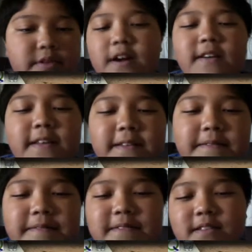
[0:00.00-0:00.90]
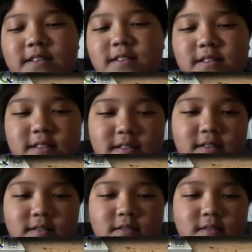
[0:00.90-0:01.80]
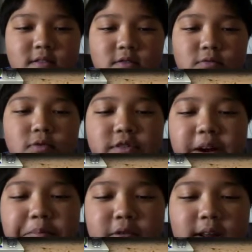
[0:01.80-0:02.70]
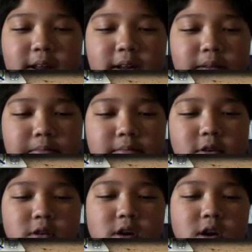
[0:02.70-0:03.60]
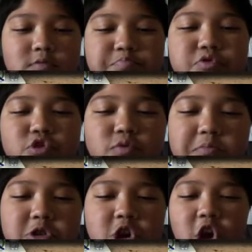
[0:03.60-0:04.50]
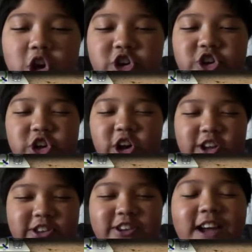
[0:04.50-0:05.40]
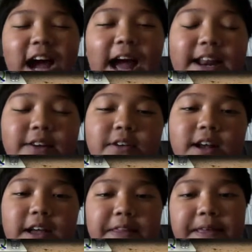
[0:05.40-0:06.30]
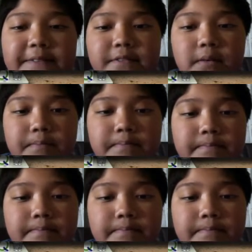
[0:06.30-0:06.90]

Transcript: Darn it! Come on your head, wanker! Boom! Big shot. I know where I got that from.